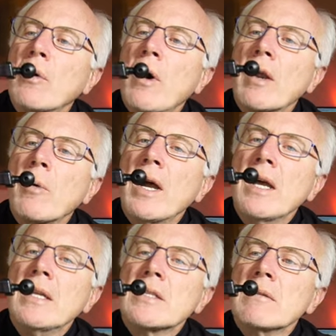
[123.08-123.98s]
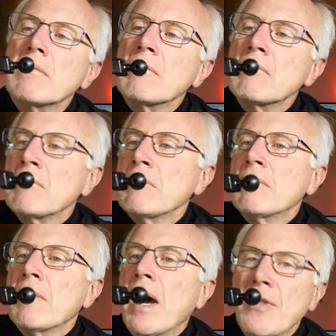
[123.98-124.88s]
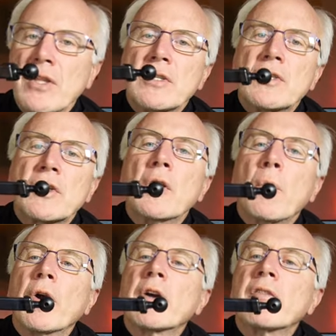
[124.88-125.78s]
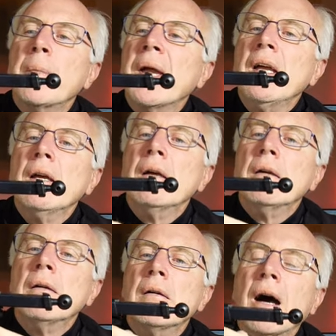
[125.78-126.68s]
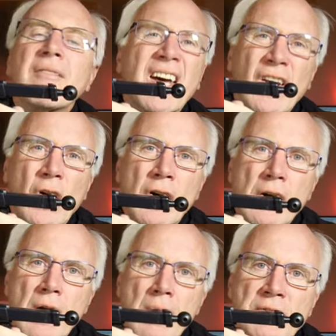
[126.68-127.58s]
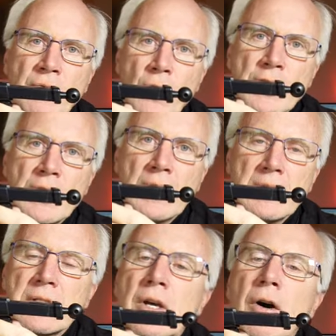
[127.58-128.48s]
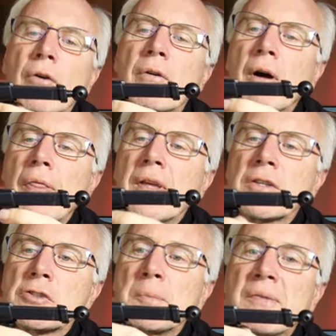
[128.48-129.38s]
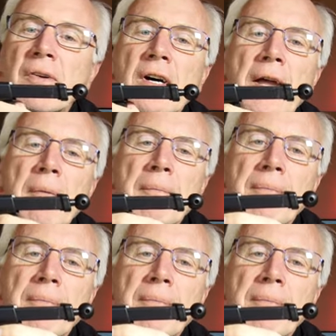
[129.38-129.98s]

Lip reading: quite a ways. I think this is going to work for me. I've got long arms, fortunately, so I think this will be fine.